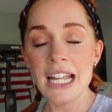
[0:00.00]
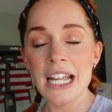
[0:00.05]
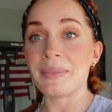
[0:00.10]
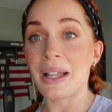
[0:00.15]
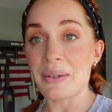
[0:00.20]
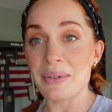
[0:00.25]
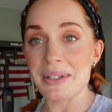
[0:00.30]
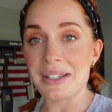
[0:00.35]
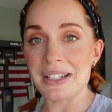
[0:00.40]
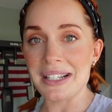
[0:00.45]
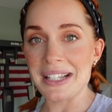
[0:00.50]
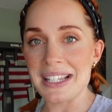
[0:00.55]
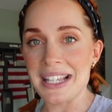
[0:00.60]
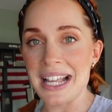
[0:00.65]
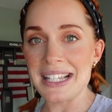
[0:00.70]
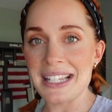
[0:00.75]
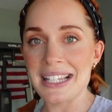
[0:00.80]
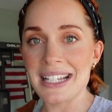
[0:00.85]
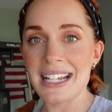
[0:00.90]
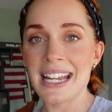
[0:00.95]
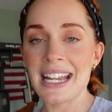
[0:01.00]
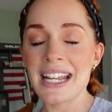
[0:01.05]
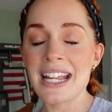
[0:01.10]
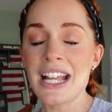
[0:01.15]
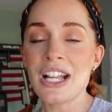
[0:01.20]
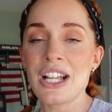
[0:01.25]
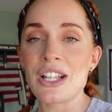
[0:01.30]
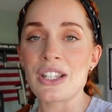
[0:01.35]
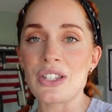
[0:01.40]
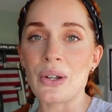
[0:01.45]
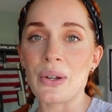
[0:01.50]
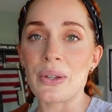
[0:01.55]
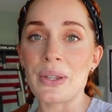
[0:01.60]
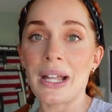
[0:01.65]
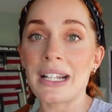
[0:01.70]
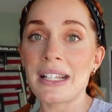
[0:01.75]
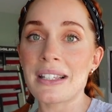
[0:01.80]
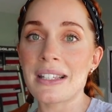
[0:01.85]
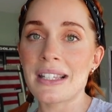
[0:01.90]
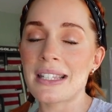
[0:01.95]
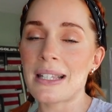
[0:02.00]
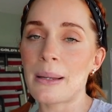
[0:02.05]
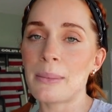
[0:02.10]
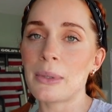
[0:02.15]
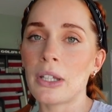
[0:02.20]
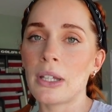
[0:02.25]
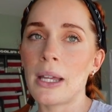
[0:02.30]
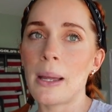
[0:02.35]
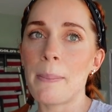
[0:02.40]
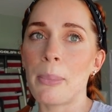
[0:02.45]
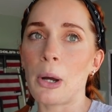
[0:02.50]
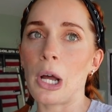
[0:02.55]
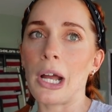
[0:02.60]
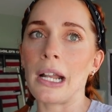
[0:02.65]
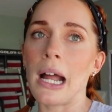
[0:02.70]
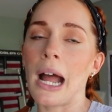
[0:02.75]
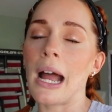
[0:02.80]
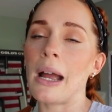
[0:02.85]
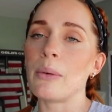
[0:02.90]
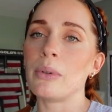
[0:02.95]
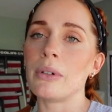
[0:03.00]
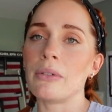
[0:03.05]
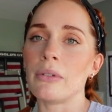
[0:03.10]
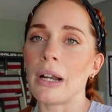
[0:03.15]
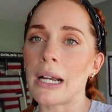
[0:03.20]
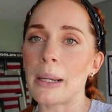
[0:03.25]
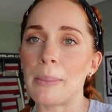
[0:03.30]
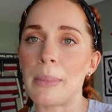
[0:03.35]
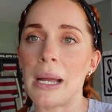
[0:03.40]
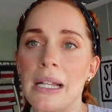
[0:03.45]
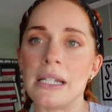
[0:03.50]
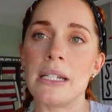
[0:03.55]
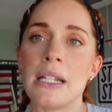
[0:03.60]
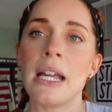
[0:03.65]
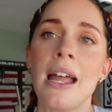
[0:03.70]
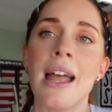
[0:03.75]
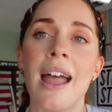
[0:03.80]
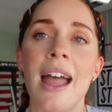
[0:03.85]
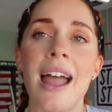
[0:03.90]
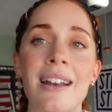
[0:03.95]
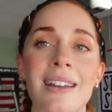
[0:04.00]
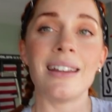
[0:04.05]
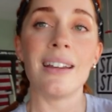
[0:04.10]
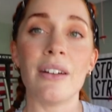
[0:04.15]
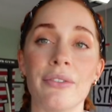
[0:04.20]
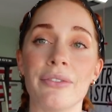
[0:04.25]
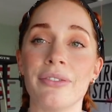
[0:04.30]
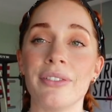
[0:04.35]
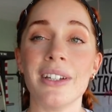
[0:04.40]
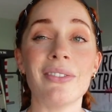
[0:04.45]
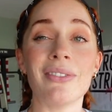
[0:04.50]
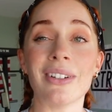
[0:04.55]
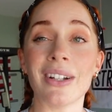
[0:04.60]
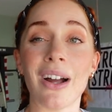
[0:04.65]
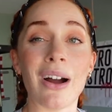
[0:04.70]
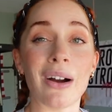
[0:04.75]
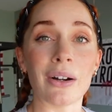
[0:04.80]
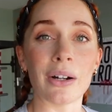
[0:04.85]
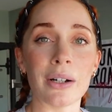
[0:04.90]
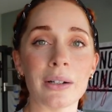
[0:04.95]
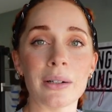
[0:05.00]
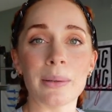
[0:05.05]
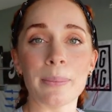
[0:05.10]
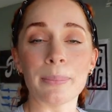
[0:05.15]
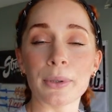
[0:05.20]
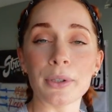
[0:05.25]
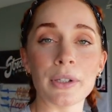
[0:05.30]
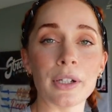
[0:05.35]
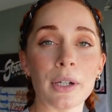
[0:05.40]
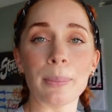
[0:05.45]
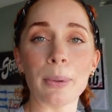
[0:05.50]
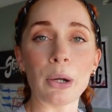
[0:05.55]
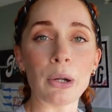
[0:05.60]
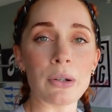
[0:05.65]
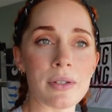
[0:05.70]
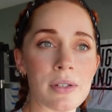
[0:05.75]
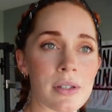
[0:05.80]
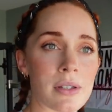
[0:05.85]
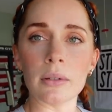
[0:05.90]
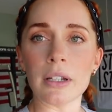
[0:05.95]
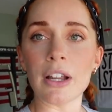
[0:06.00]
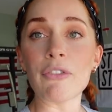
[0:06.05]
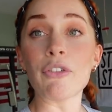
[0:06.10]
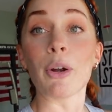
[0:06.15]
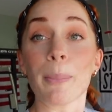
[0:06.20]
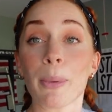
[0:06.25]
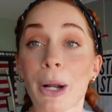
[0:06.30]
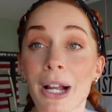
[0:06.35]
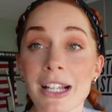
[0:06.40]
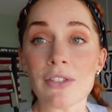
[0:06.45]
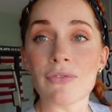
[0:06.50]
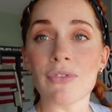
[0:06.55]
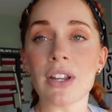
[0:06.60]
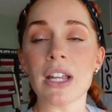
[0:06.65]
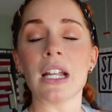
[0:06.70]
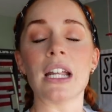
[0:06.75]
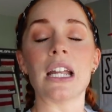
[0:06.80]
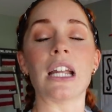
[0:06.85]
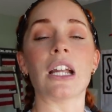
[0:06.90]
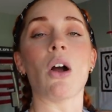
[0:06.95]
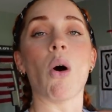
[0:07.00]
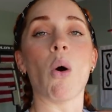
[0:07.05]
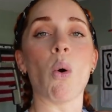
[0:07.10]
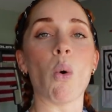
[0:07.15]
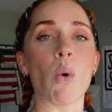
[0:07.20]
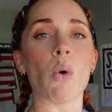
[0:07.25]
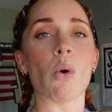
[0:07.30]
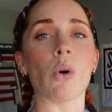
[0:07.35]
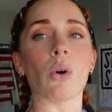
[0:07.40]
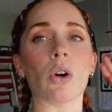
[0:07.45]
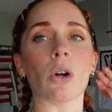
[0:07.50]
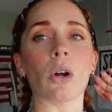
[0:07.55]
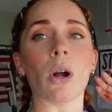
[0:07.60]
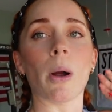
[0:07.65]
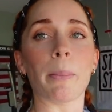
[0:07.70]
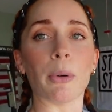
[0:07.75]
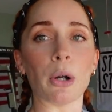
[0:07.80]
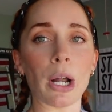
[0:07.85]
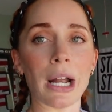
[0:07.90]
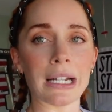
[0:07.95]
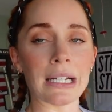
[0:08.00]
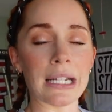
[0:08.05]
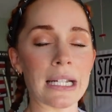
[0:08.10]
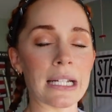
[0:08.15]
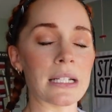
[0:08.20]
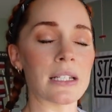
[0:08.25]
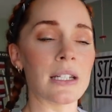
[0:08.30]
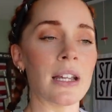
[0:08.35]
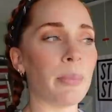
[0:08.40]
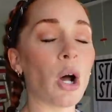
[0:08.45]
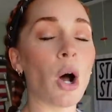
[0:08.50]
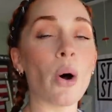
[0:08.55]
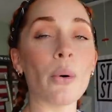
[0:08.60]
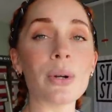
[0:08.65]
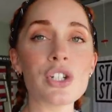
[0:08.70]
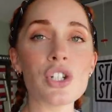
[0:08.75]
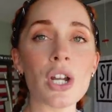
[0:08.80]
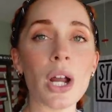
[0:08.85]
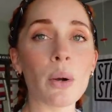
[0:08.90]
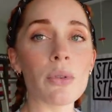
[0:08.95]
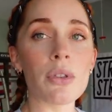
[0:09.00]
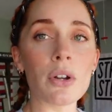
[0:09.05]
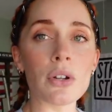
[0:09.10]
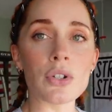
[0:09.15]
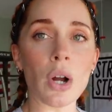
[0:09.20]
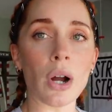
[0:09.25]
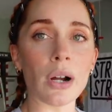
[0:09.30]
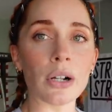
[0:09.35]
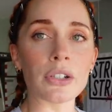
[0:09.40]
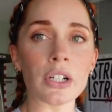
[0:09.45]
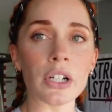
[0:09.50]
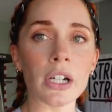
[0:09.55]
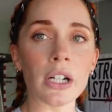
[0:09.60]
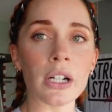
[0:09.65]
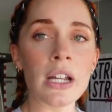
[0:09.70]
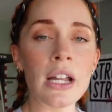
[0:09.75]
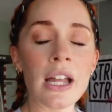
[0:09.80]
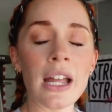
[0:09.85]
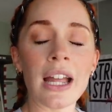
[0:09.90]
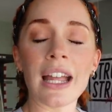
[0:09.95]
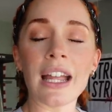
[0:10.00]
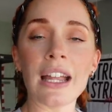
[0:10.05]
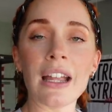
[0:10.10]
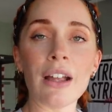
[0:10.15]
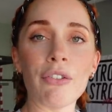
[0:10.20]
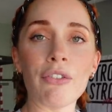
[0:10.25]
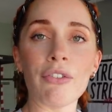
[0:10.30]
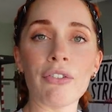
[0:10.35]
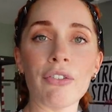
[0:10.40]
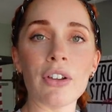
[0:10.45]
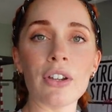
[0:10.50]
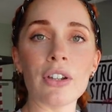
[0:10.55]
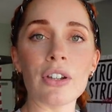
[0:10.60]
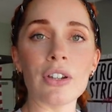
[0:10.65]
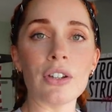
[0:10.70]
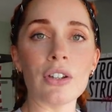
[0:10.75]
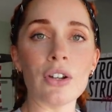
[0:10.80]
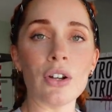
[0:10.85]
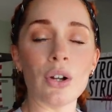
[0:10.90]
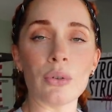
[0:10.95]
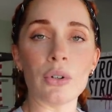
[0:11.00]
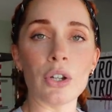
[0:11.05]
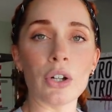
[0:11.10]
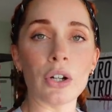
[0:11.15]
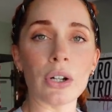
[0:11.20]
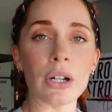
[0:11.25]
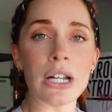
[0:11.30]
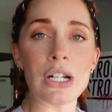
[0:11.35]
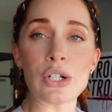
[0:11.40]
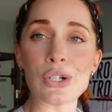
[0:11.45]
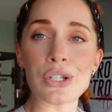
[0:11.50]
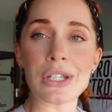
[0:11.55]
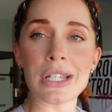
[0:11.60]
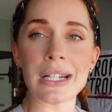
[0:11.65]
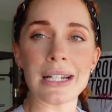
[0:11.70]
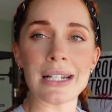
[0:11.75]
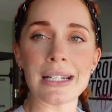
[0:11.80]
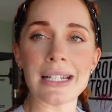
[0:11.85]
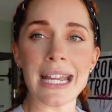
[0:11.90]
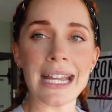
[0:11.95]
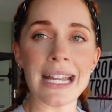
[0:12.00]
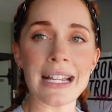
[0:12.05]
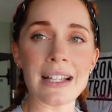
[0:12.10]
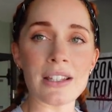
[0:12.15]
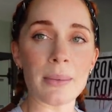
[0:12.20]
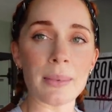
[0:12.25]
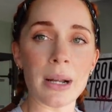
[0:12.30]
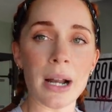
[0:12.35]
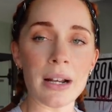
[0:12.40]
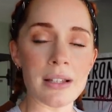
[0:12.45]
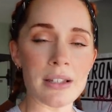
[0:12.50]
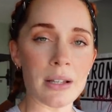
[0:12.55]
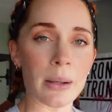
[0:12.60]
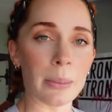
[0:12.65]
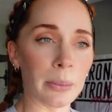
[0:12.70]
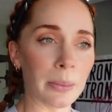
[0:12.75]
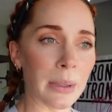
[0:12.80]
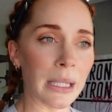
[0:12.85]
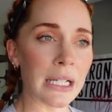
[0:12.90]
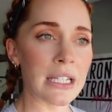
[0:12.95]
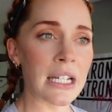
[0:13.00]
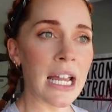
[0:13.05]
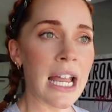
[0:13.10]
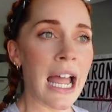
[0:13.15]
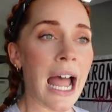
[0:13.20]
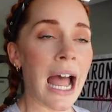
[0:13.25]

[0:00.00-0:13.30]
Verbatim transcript: That was a necessity. So that is a stimulant, but I wouldn't recommend any of even our pre or post if you're breastfeeding or pregnant. But always check with your doctor if you know, you're interested in taking some kind of supplement.